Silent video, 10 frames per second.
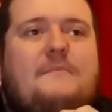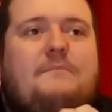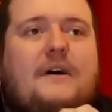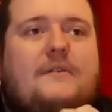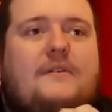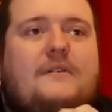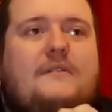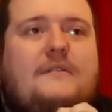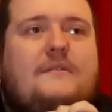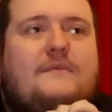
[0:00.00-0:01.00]
But
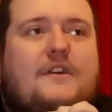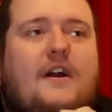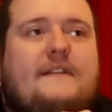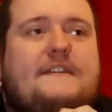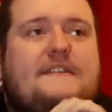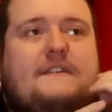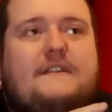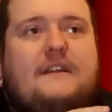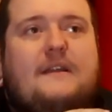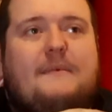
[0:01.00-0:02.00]
regardless,
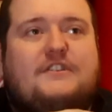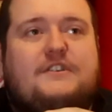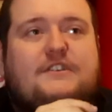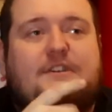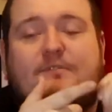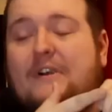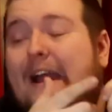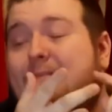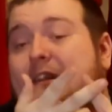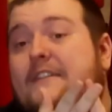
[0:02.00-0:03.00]
make sure you're
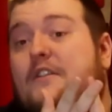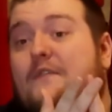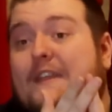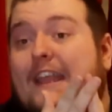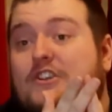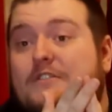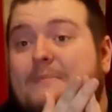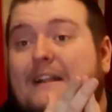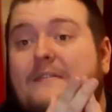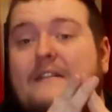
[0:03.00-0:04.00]
subscribed and hitting the notification
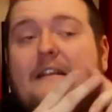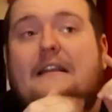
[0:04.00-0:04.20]
bell.